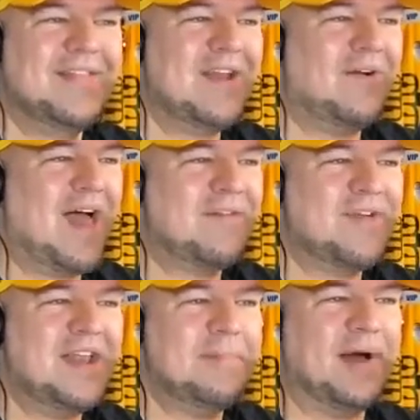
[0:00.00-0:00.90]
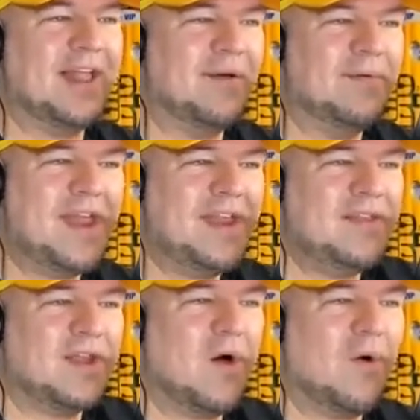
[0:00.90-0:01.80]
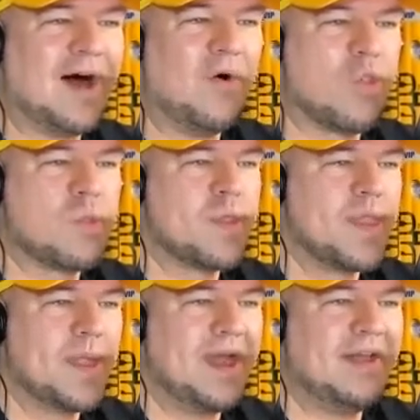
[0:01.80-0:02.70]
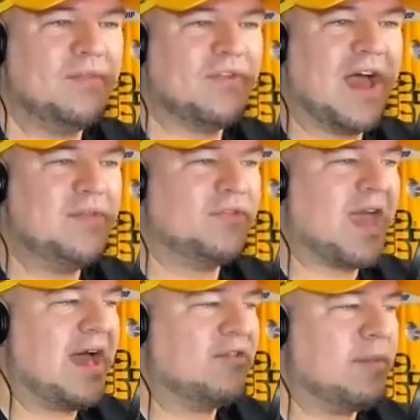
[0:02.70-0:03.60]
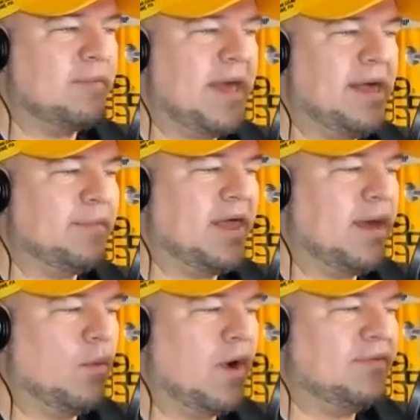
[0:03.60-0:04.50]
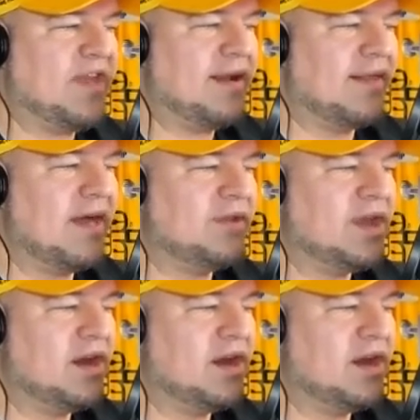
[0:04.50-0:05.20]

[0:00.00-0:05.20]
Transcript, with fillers: they don't have anybody. They need to go out and sign this guy. It's been playing what, 10, 11